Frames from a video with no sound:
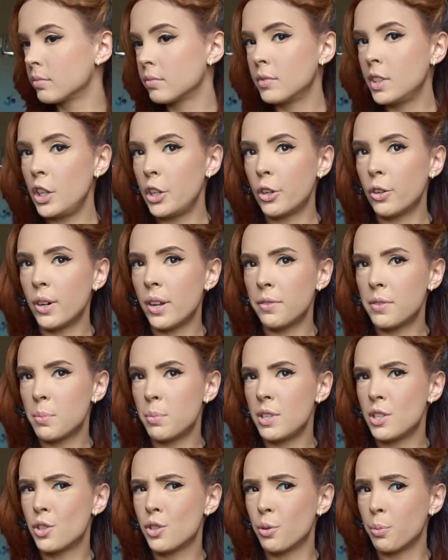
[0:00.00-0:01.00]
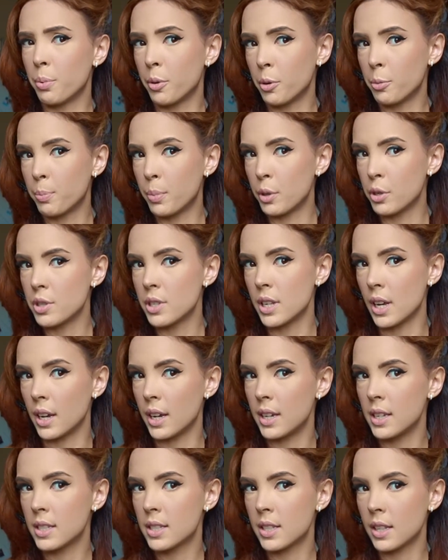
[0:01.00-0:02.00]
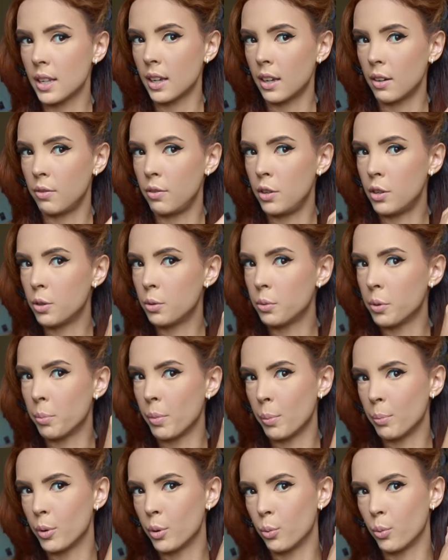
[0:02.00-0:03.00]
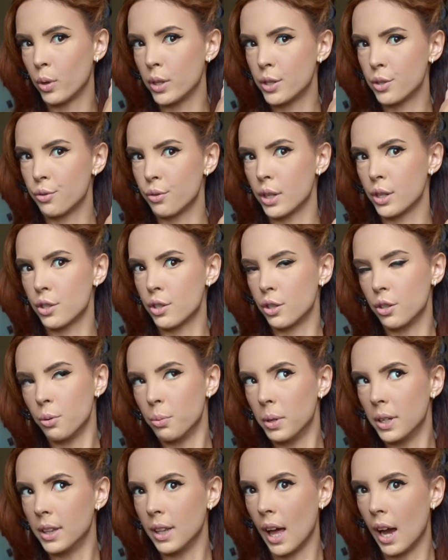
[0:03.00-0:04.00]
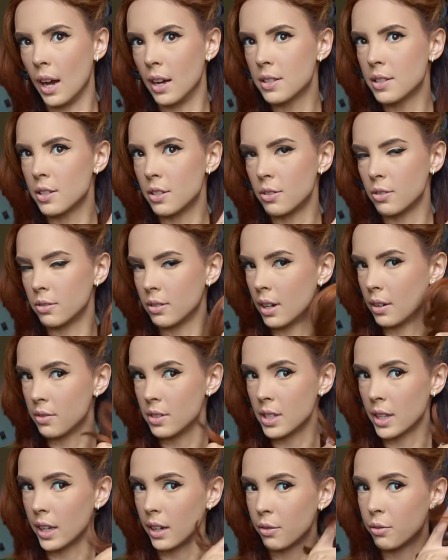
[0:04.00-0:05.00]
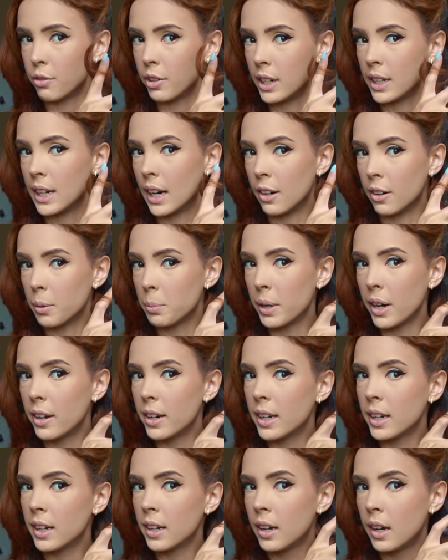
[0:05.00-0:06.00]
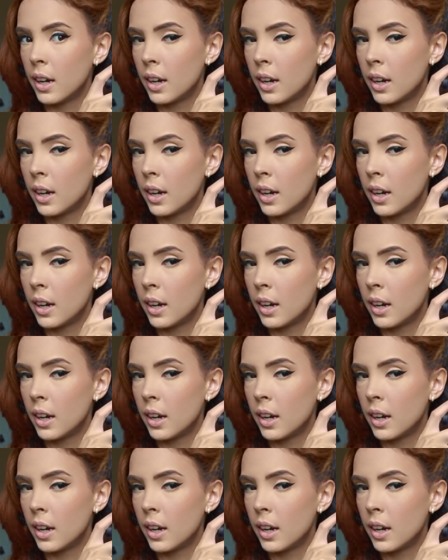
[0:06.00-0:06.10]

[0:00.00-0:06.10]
You don't have to be super precise. if you don't remember what direction you went last, you don't have to like freak out about it.